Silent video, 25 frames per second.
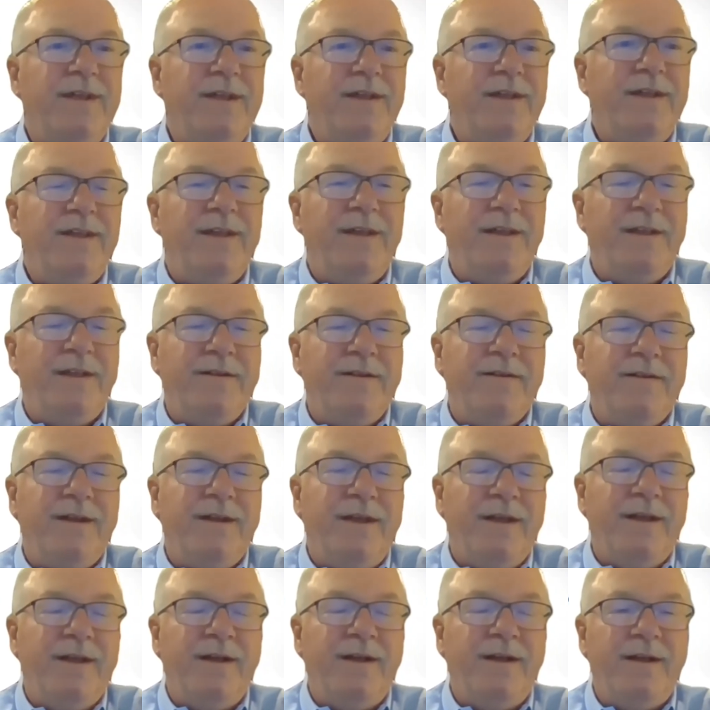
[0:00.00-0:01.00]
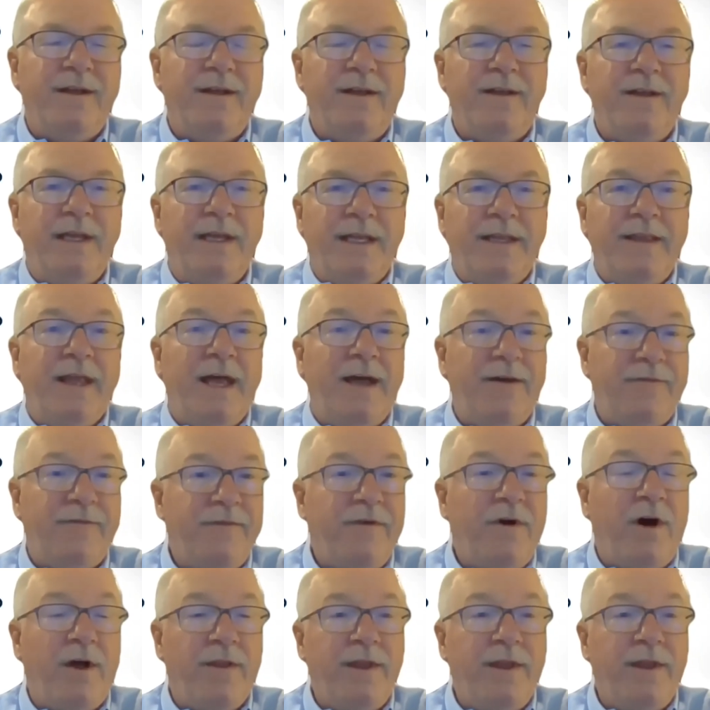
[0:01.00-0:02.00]
in, uh, in that,
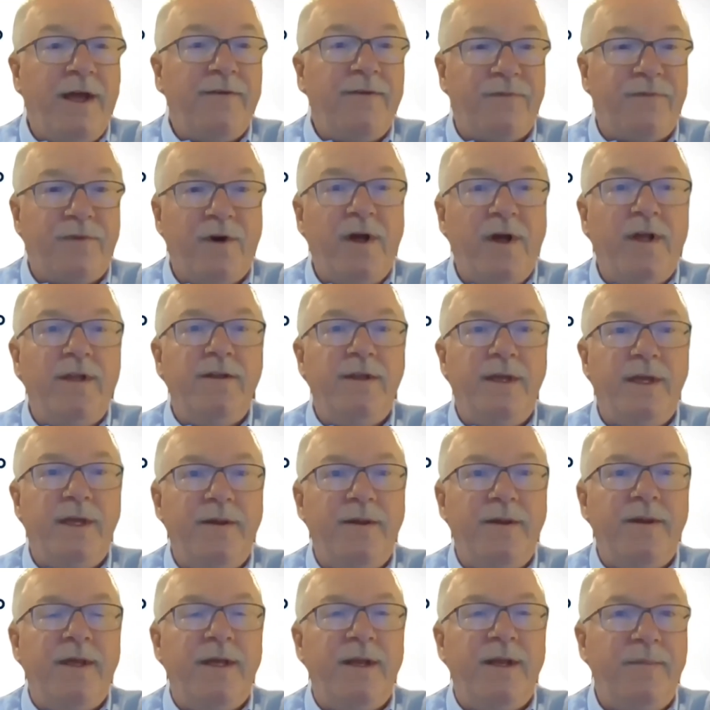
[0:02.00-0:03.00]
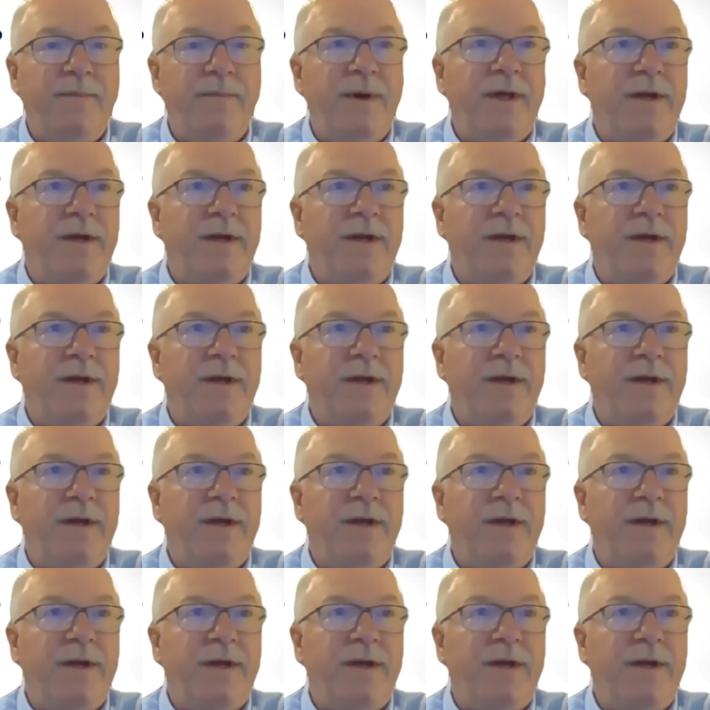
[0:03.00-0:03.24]
on that front and, and a better